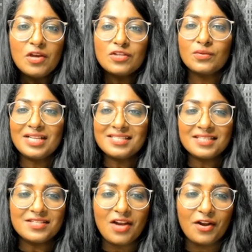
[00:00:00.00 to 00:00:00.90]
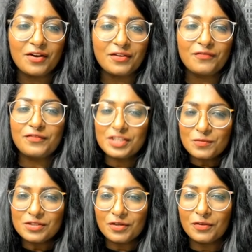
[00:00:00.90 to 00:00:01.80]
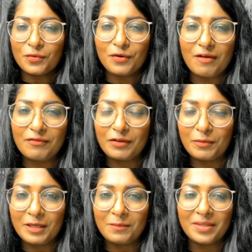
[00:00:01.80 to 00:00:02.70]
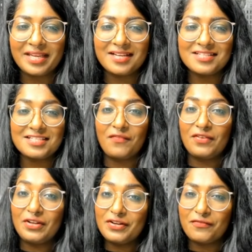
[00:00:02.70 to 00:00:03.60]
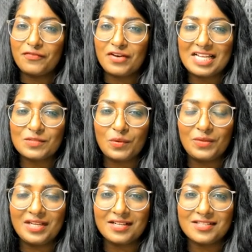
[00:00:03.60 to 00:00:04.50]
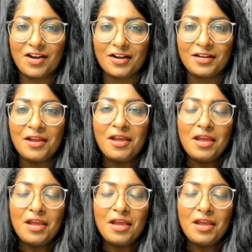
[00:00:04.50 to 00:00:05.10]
So let's get started. The first one's going to throw you off a little bit because it definitely did for us when we got started,